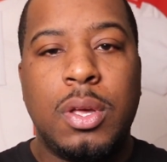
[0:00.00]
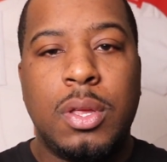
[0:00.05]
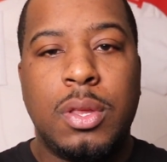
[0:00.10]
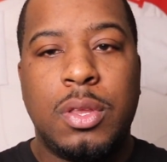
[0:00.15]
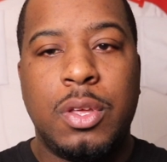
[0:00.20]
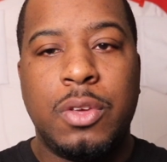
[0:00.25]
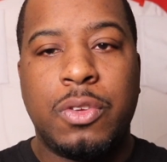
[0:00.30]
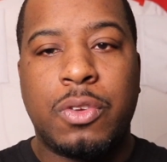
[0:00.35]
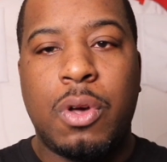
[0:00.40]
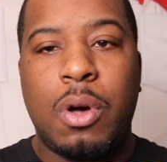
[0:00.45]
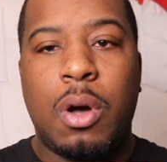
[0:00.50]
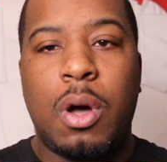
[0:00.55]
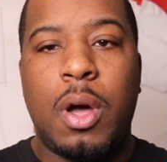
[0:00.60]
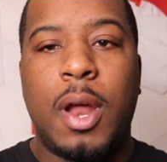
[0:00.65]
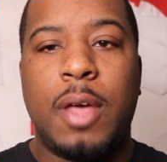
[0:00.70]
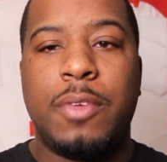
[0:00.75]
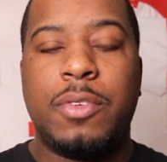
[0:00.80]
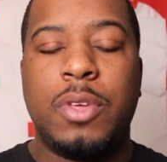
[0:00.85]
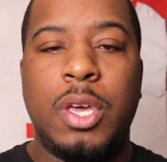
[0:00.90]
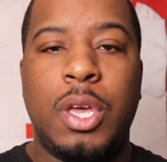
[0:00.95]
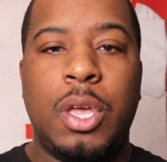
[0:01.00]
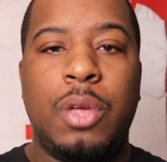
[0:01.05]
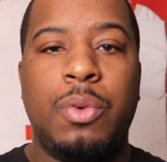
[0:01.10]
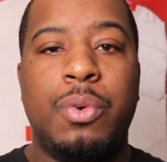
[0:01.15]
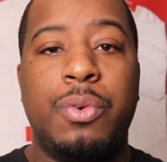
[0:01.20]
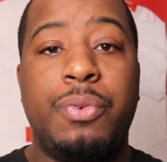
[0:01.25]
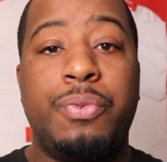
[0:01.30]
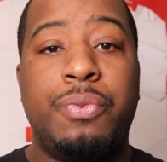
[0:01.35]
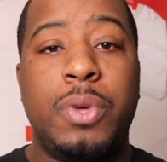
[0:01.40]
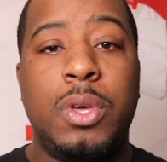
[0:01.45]
this card has an
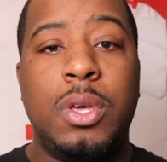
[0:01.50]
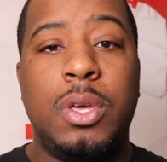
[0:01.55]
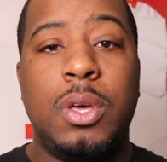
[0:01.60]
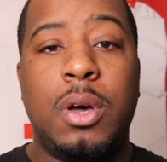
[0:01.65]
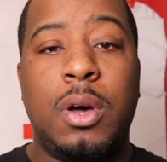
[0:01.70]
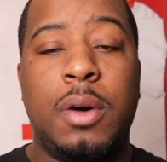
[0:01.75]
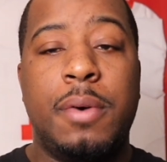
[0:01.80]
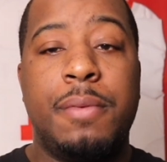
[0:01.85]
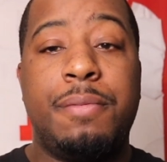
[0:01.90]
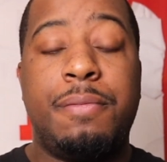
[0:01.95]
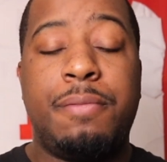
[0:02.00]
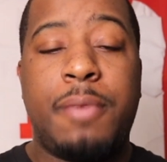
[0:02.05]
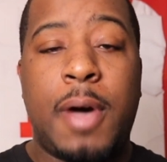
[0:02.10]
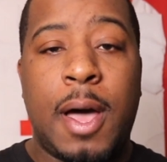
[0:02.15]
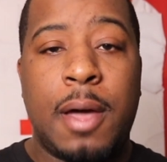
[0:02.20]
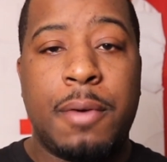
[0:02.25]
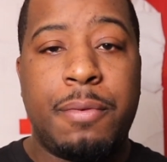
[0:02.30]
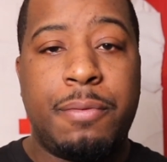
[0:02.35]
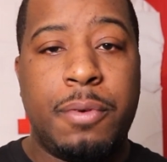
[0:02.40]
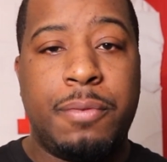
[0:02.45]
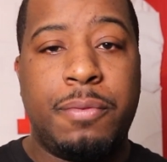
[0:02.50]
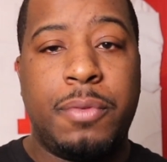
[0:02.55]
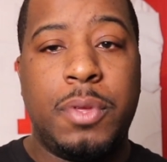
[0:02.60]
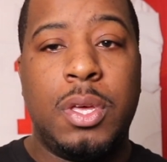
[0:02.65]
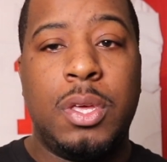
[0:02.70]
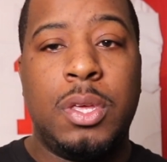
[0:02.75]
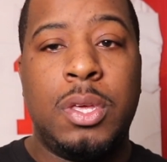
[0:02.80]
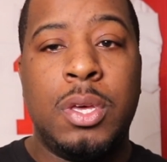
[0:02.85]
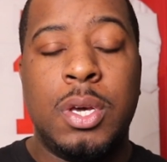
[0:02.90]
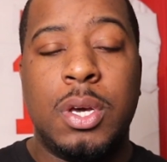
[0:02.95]
annual fee of five fifty
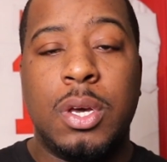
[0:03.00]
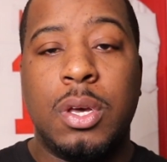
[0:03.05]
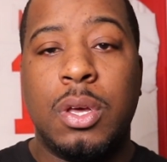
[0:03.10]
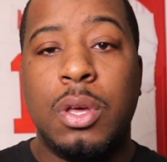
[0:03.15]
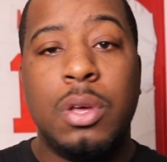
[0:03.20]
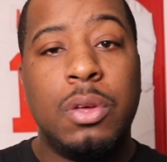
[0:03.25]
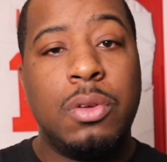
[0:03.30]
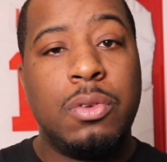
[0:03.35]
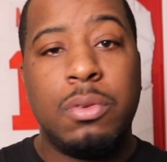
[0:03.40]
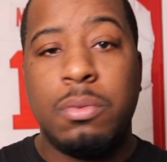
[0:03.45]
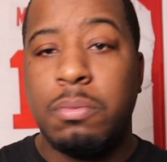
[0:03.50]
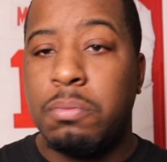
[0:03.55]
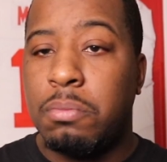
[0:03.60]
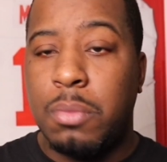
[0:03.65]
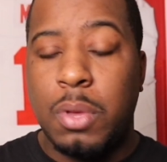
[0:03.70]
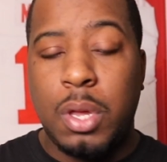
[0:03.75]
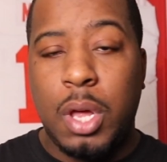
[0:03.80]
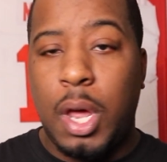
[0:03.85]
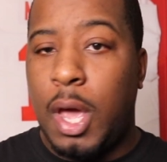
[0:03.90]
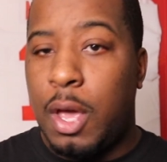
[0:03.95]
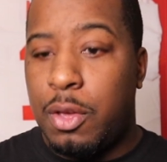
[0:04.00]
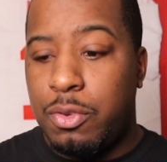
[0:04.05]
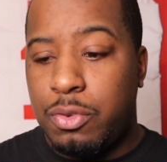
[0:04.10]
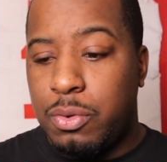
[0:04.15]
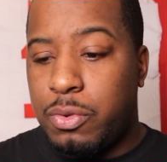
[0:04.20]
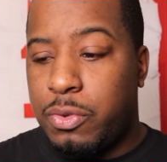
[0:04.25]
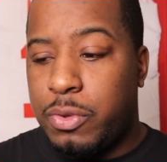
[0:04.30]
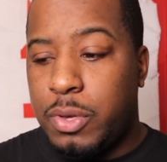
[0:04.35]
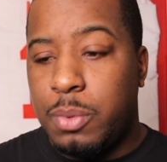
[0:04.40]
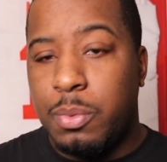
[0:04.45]
a year as
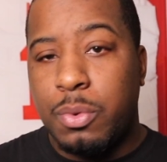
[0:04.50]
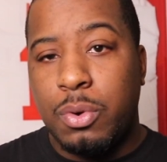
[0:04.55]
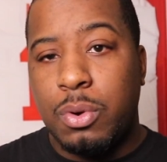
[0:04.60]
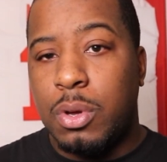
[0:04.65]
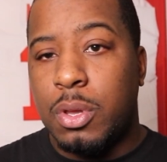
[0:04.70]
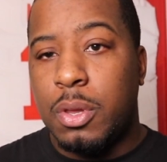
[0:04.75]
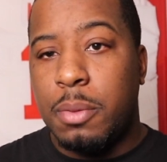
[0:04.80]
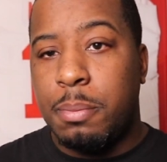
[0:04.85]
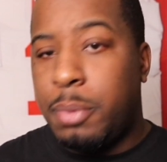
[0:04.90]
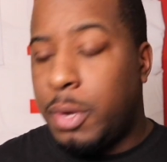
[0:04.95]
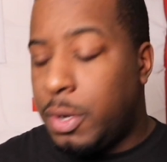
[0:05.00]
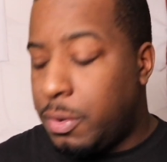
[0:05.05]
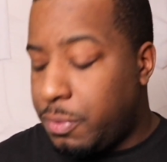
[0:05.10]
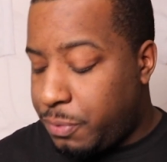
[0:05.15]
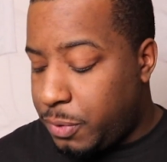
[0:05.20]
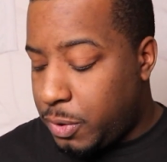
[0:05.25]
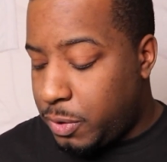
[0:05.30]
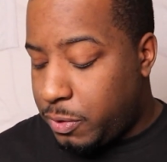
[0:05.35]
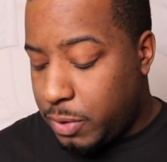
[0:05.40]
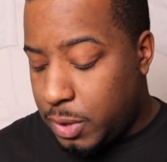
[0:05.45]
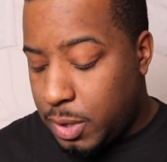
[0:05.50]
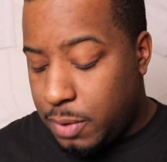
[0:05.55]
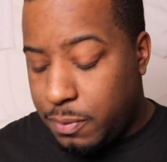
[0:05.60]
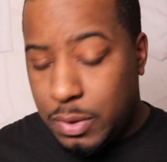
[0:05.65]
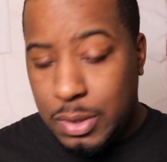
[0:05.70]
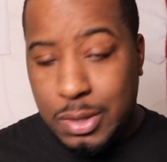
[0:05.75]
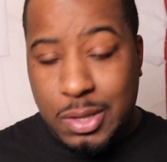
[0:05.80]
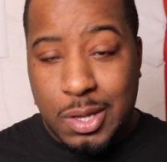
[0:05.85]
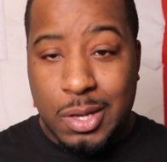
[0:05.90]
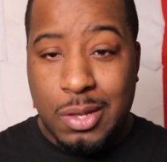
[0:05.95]
you see with all the benefits and
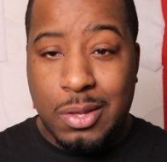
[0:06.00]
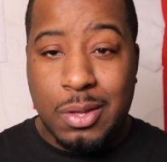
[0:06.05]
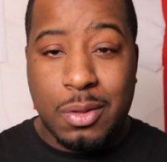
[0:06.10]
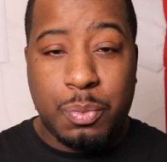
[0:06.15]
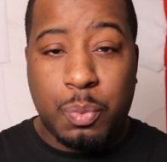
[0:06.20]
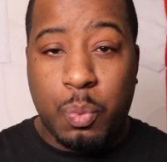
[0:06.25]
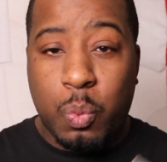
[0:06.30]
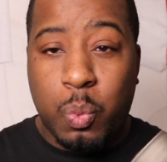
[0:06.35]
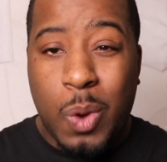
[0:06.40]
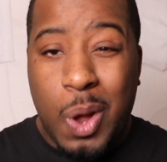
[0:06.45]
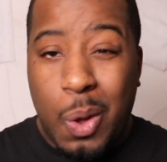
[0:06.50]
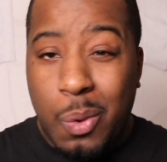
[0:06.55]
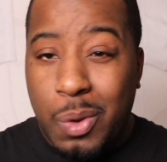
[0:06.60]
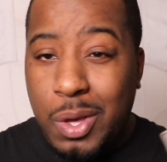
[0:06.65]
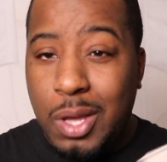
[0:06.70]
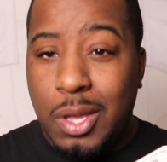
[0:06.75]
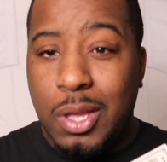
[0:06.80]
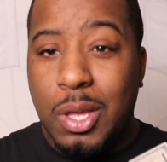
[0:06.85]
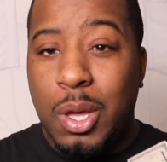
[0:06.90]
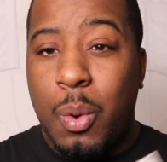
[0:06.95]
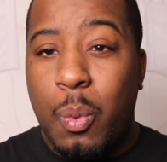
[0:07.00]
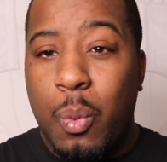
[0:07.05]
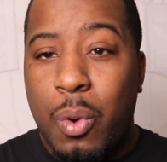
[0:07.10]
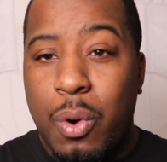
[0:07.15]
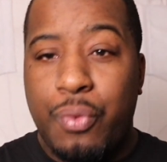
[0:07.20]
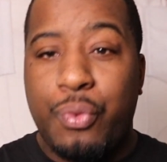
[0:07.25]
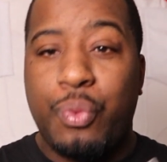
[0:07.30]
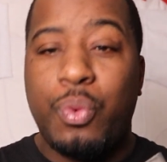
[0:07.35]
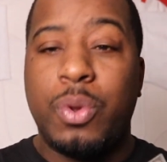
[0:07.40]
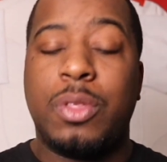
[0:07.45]
everything, you're well getting your
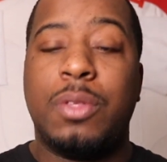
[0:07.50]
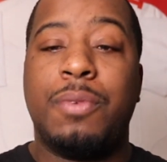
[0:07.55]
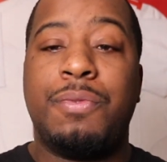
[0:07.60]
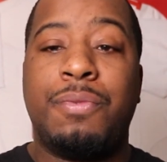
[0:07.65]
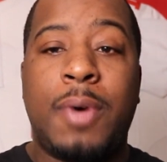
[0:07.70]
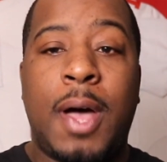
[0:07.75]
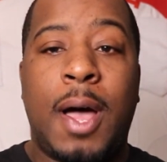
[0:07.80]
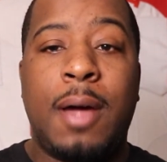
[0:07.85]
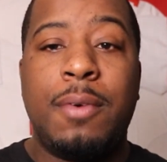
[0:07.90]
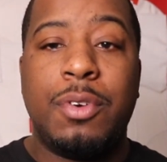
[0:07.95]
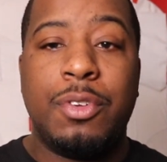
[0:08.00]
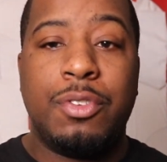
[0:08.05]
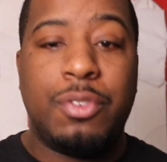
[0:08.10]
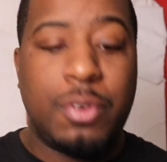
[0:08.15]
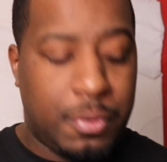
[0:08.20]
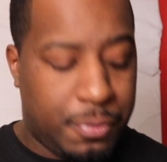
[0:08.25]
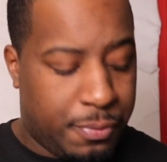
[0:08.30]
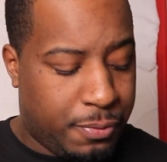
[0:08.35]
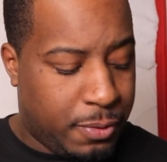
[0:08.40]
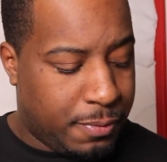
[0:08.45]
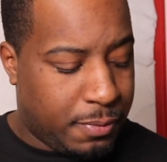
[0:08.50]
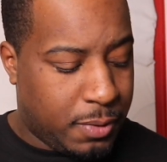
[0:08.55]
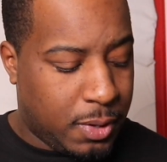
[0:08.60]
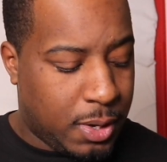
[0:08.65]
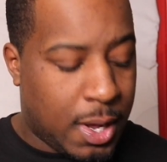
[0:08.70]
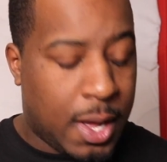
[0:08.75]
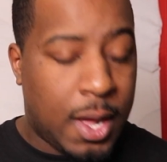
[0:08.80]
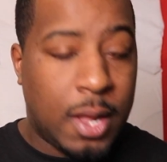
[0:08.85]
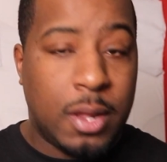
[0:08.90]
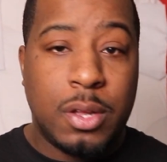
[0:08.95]
worth with the
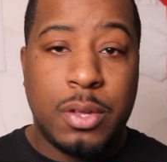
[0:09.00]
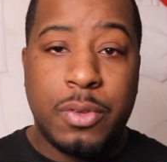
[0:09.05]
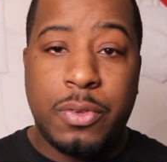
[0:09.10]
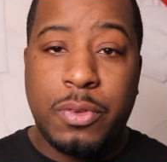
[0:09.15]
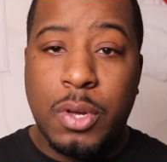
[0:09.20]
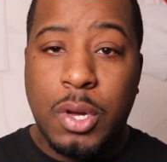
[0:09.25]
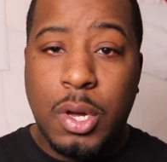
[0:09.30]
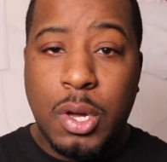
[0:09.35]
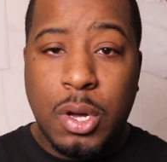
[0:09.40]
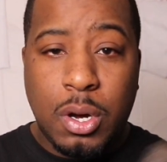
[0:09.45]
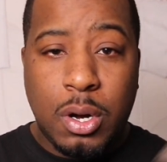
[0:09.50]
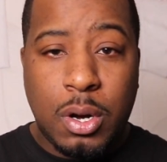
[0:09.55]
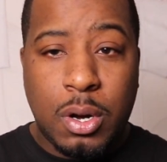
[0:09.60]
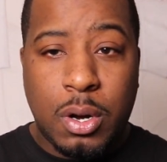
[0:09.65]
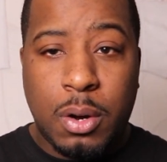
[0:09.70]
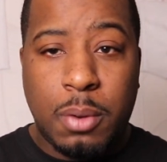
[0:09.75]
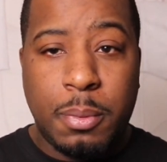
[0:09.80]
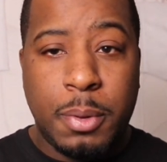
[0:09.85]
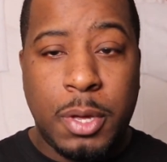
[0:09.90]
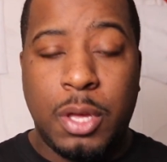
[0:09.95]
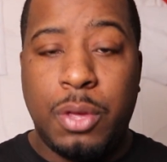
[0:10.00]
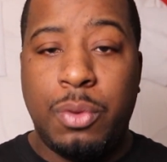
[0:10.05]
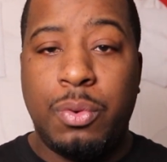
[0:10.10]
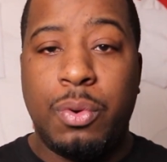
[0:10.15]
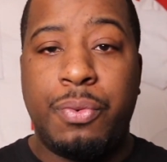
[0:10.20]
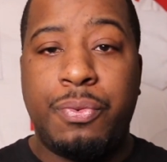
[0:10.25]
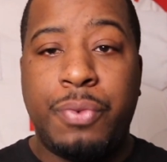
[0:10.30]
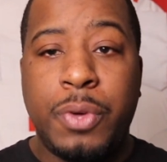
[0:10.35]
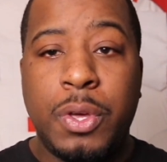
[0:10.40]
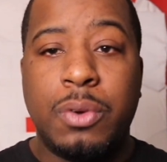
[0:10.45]
$550 um,
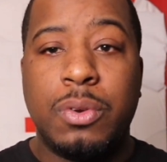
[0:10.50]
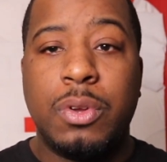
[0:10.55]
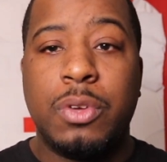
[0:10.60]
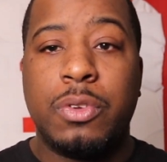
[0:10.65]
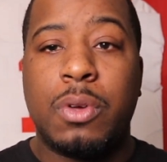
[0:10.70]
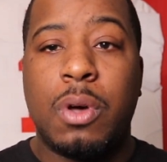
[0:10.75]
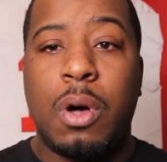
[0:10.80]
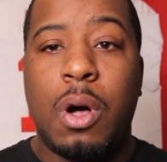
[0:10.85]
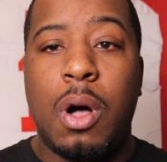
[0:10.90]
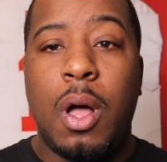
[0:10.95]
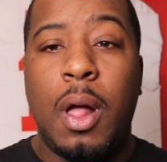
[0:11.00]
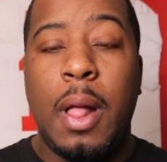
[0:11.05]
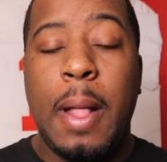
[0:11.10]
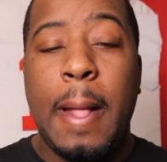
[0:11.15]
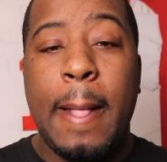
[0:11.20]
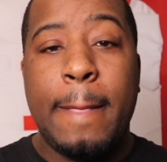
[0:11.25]
annual fee on this car.